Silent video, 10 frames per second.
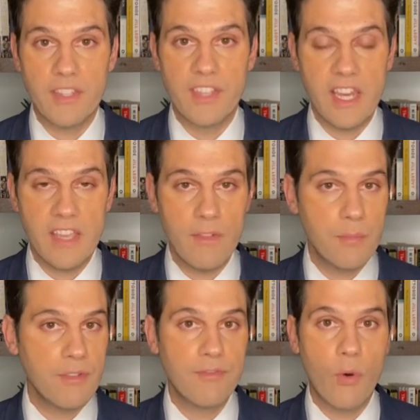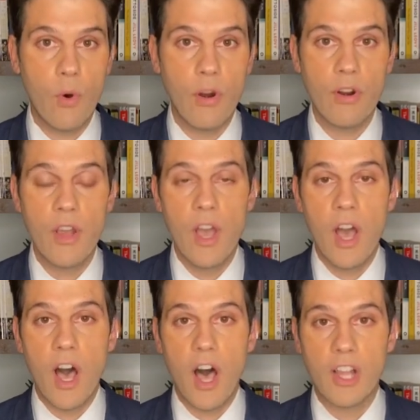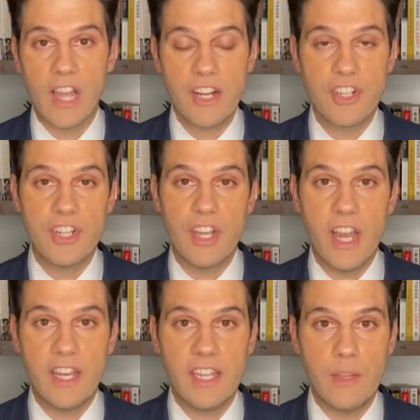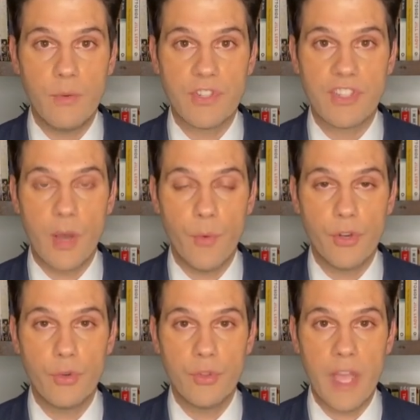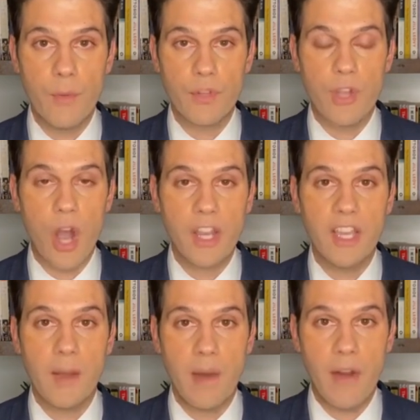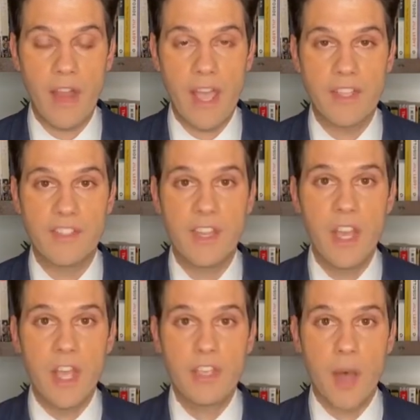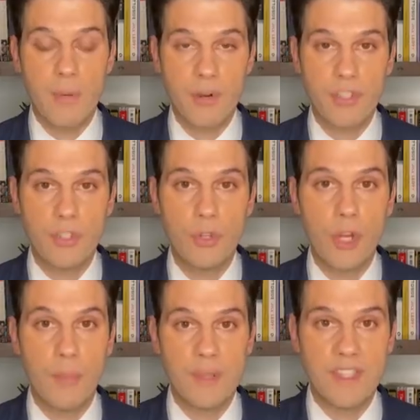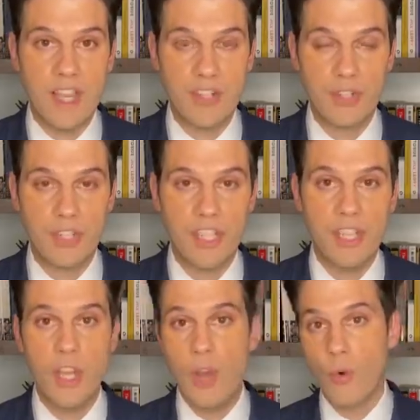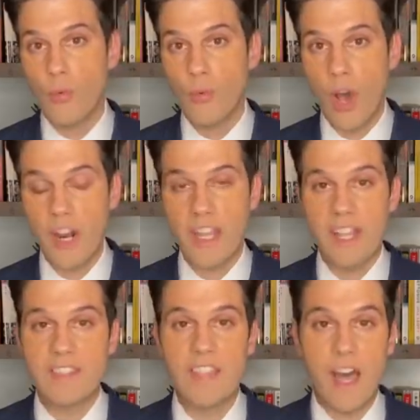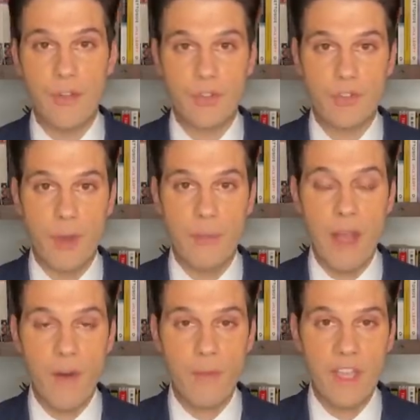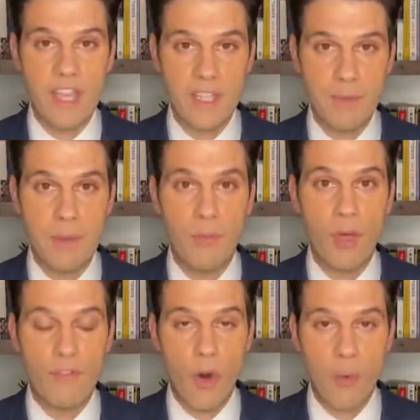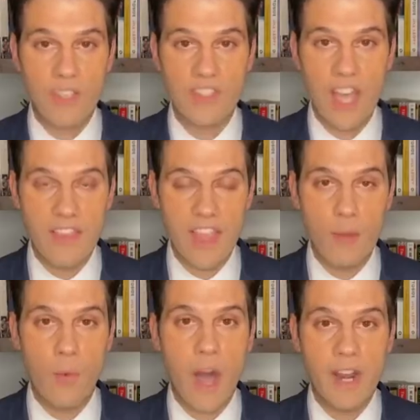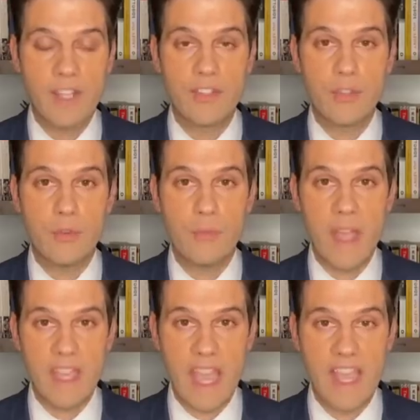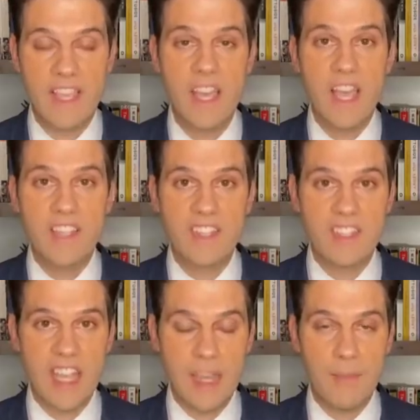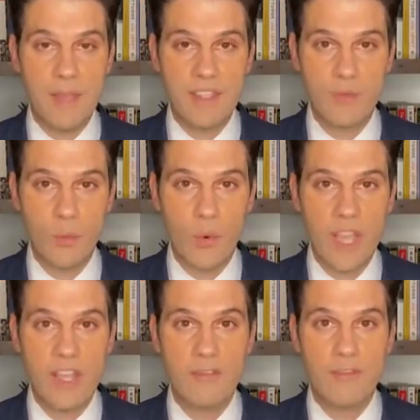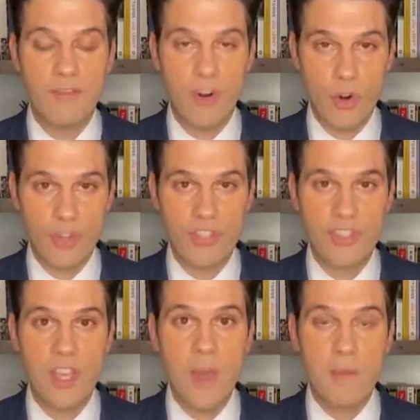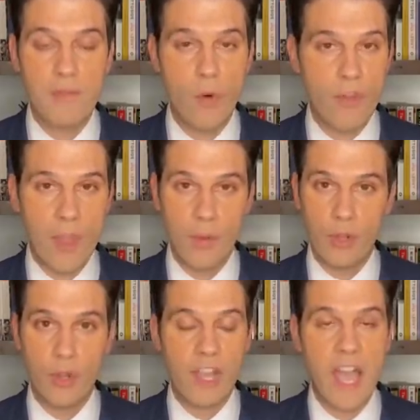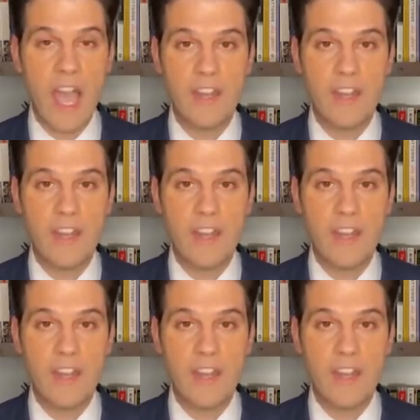And even before election night, he was someone who they were talking about as a person who could potentially run against Donald Trump. Now, his people have always said they wanted to make a statement win first before they would look ahead to